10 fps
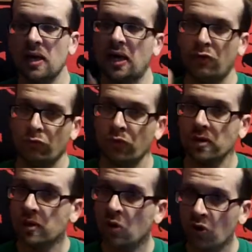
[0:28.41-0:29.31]
I
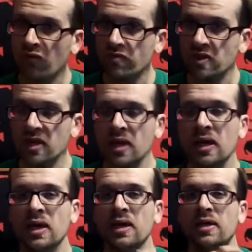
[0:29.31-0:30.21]
really, hopefully,
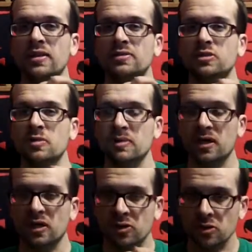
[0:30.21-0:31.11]
it's going to be
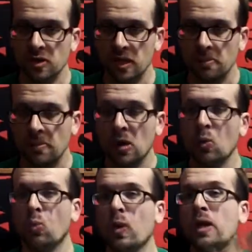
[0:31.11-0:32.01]
a good game,
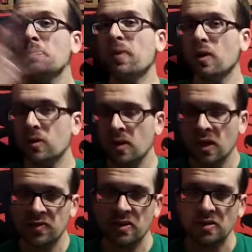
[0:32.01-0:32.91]
way better
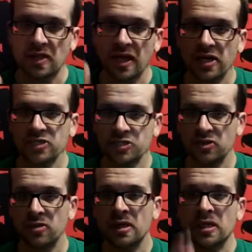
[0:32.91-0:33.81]
than last
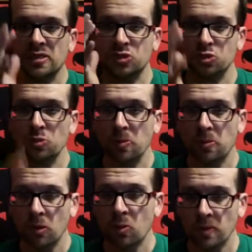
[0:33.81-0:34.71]
year's Super
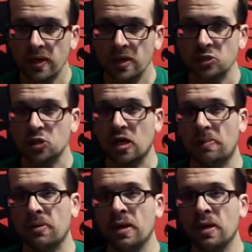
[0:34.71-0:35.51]
Bowl matchup.